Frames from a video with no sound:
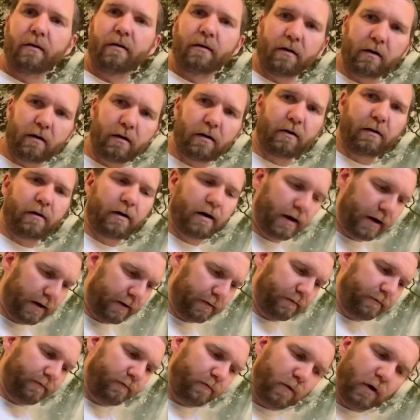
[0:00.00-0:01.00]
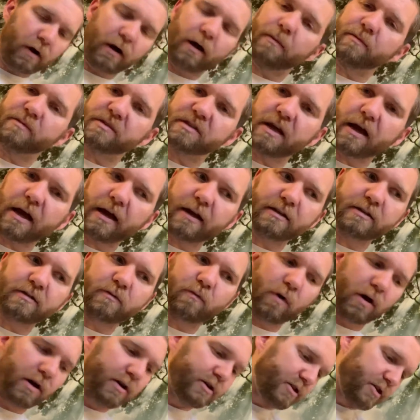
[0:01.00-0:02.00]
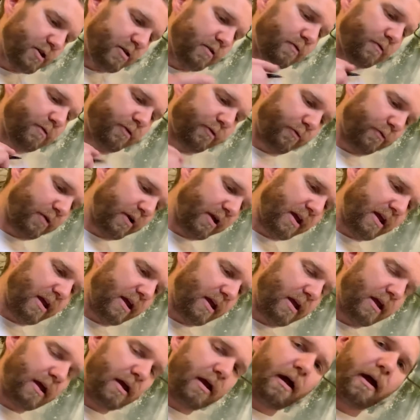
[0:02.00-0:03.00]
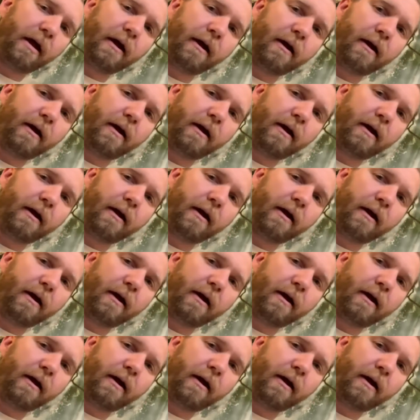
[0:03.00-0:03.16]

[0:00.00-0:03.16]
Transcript: All right, what comes next? 1, 2, 3.